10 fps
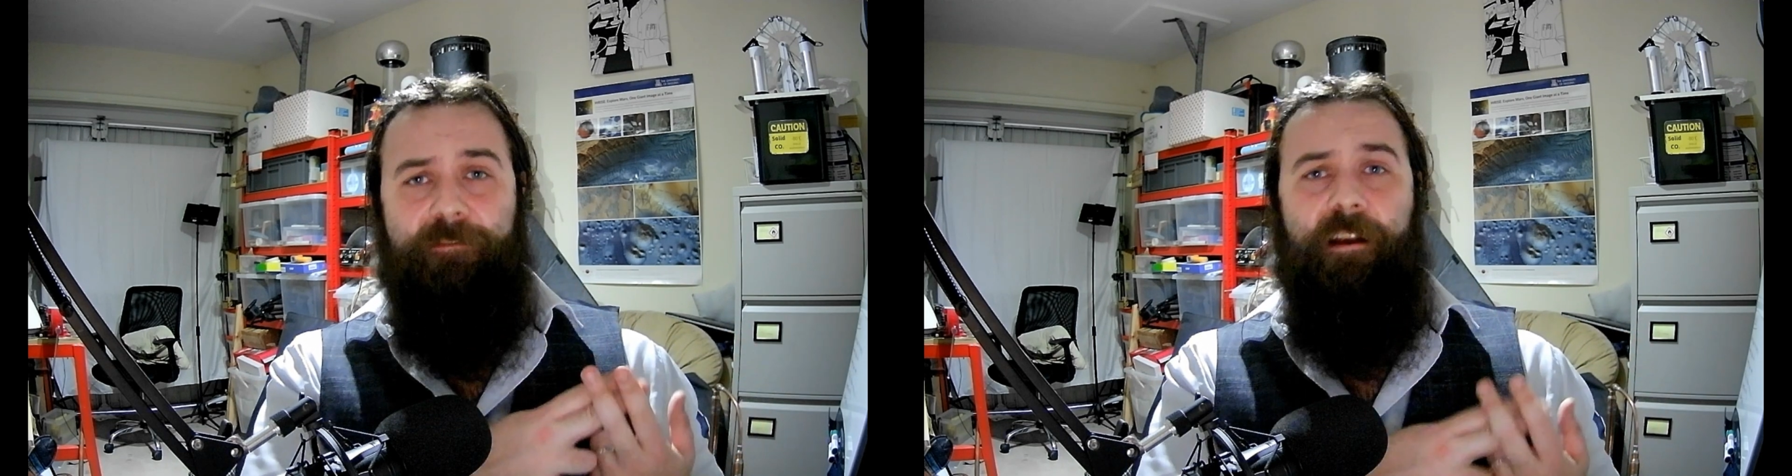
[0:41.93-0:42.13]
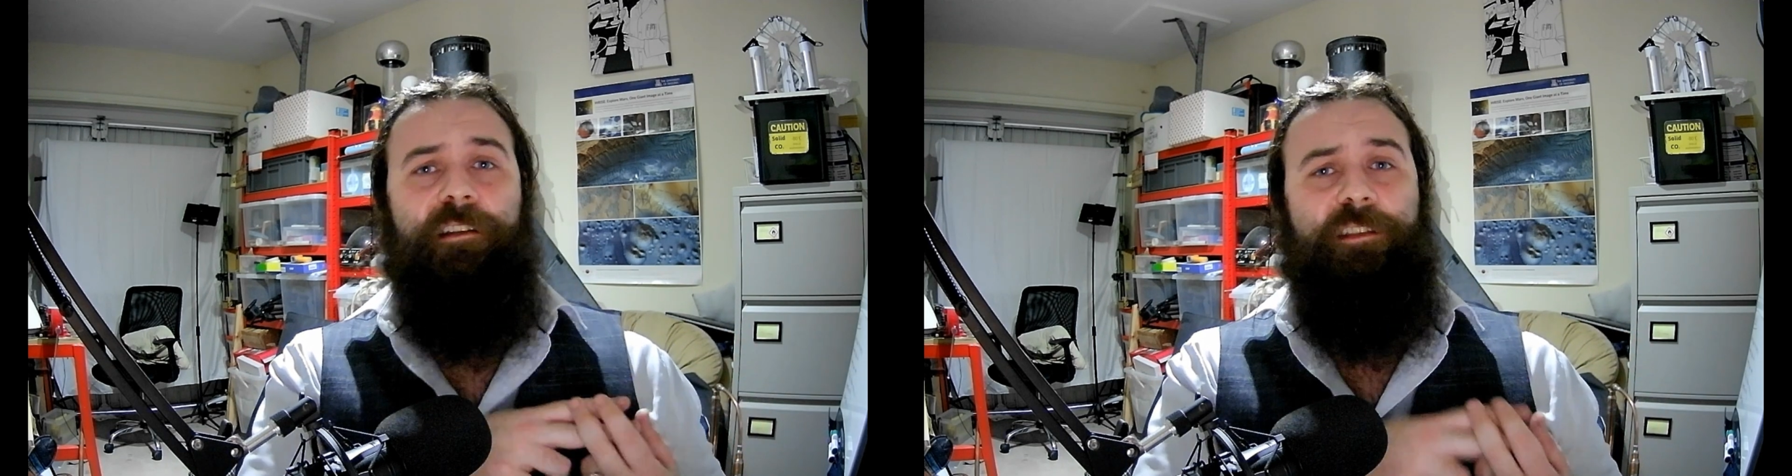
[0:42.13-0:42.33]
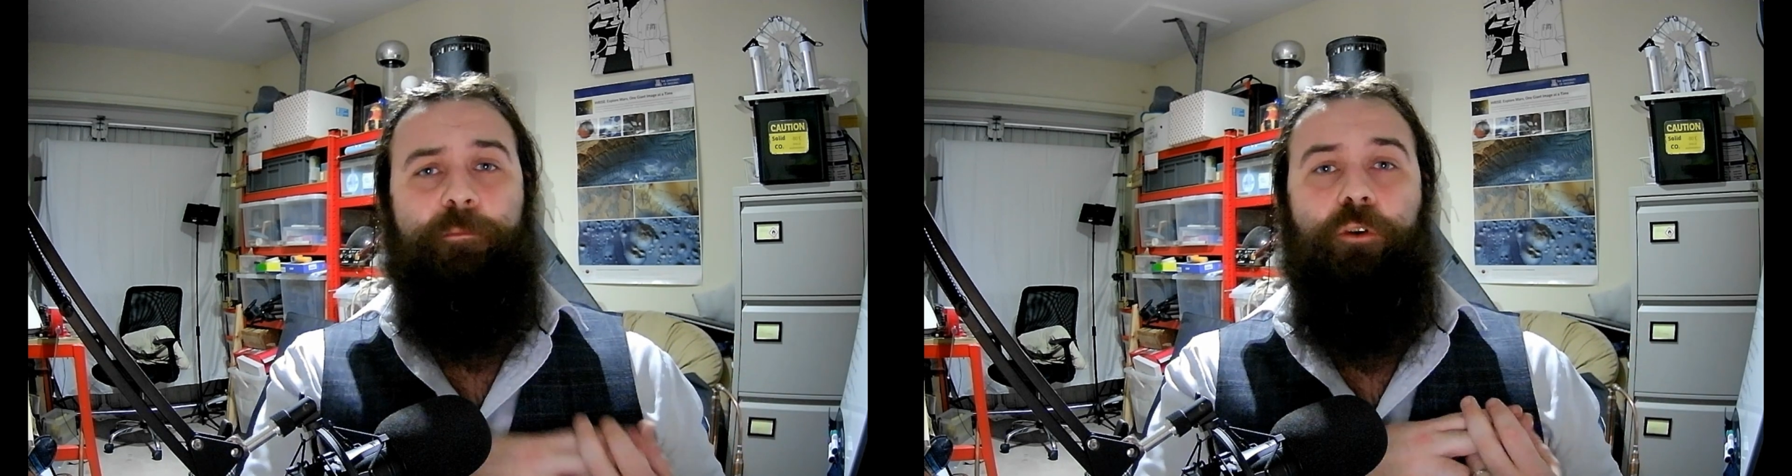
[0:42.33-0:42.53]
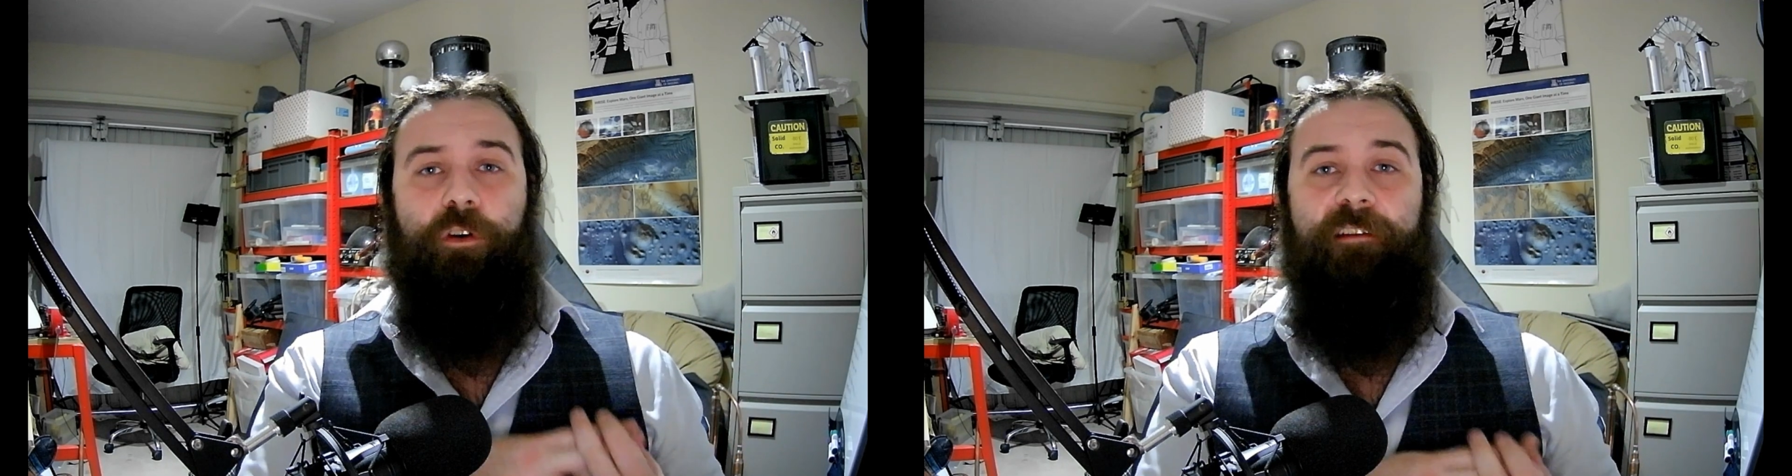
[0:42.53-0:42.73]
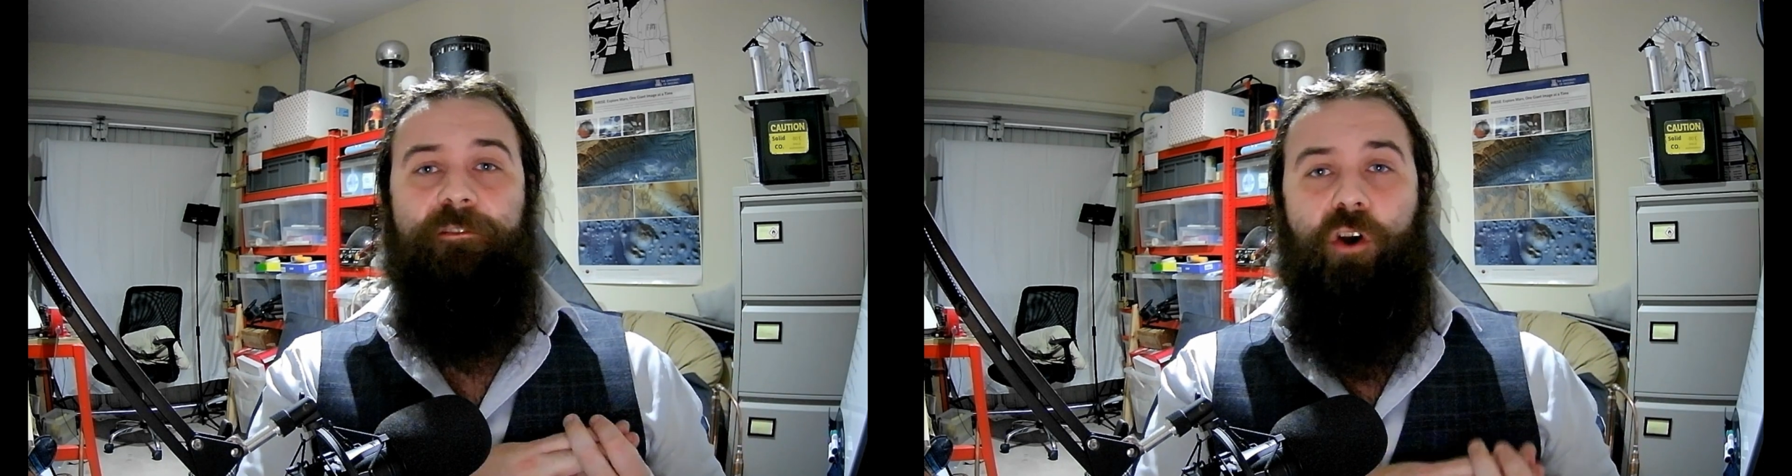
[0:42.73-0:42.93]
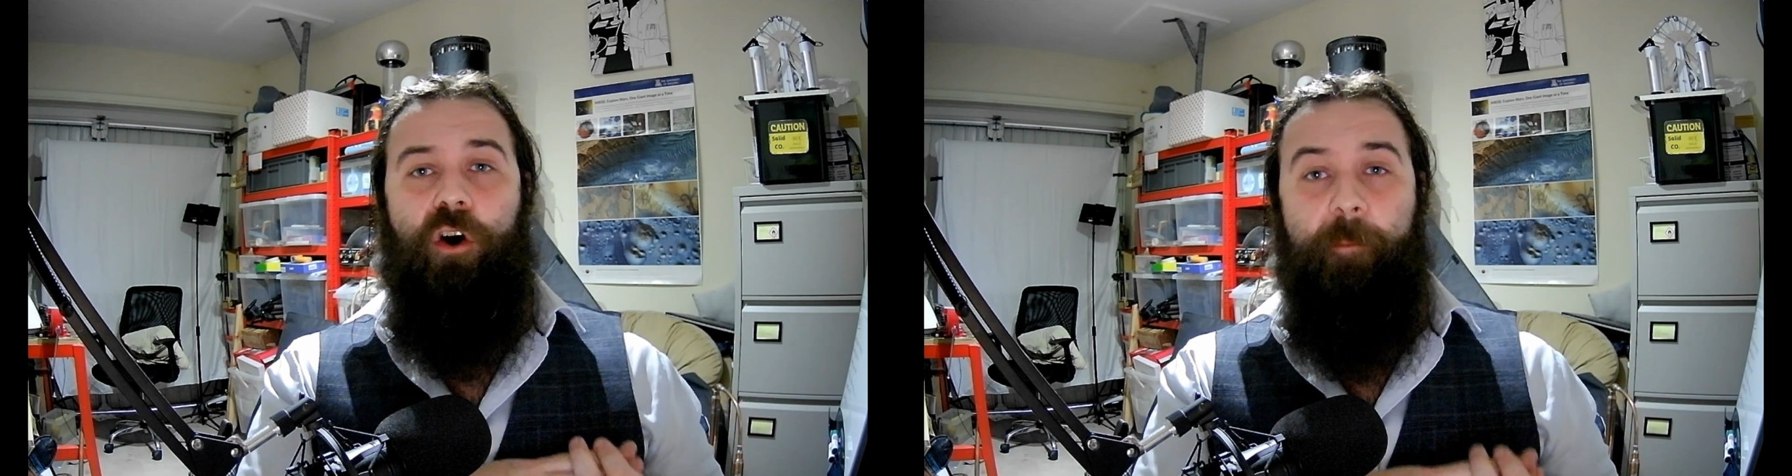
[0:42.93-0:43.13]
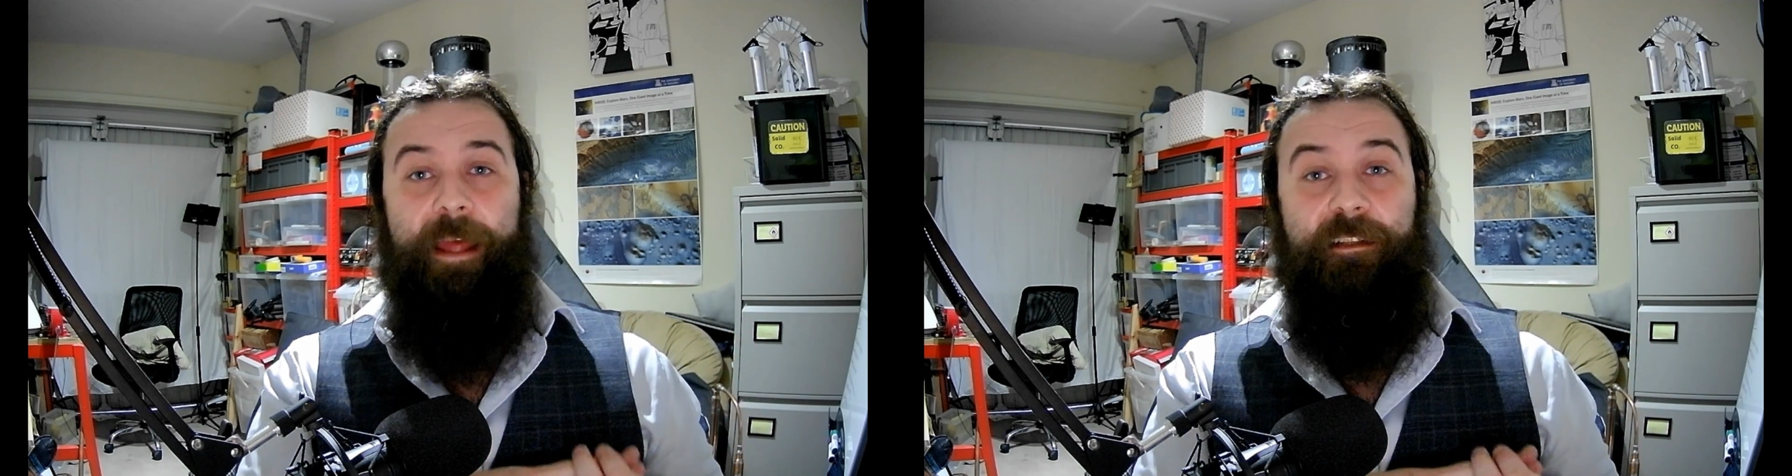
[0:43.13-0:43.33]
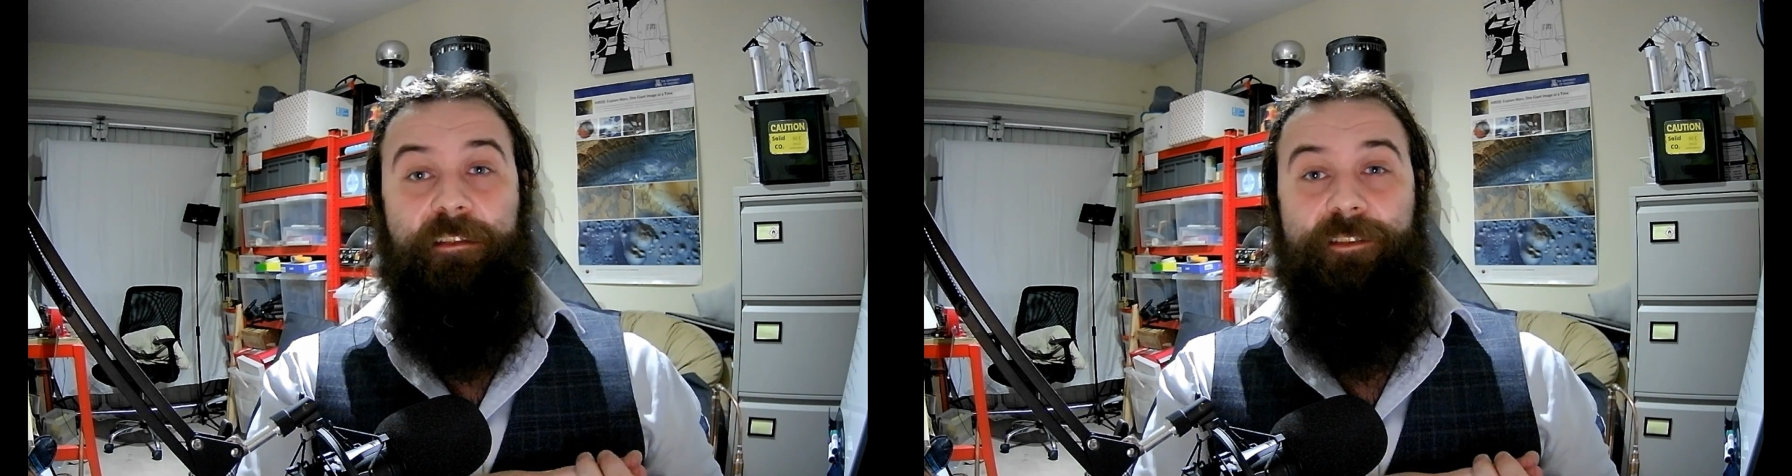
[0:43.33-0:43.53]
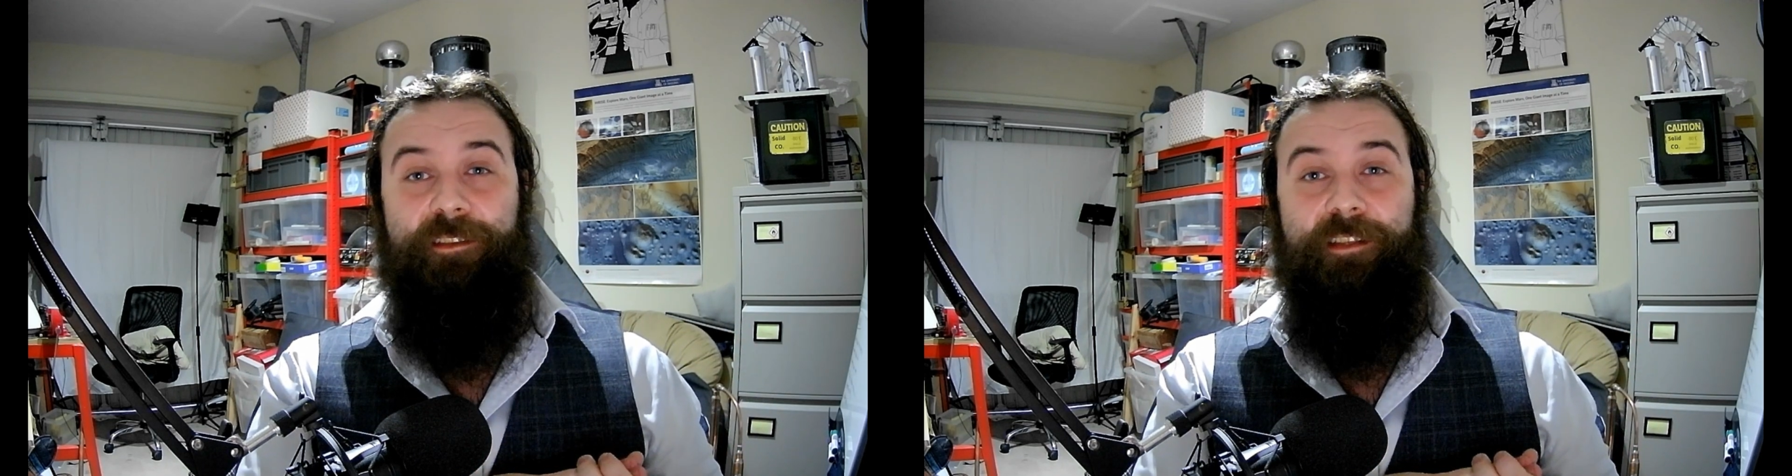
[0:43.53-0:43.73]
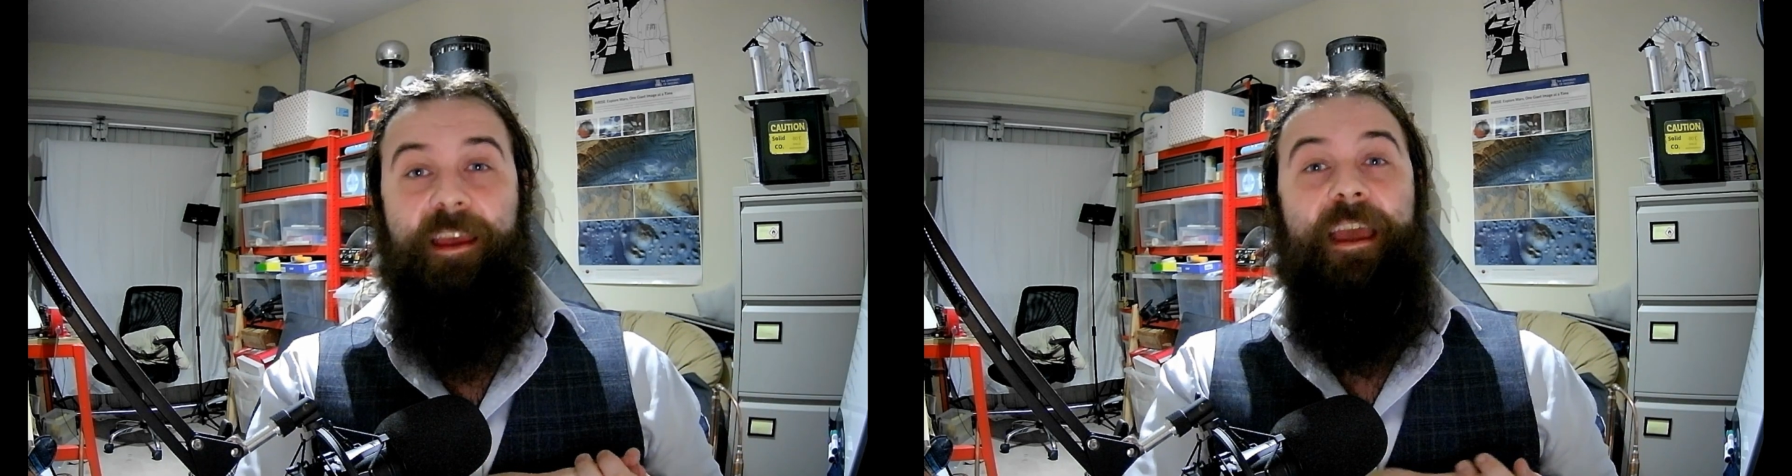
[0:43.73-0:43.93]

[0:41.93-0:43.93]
very supportive comments.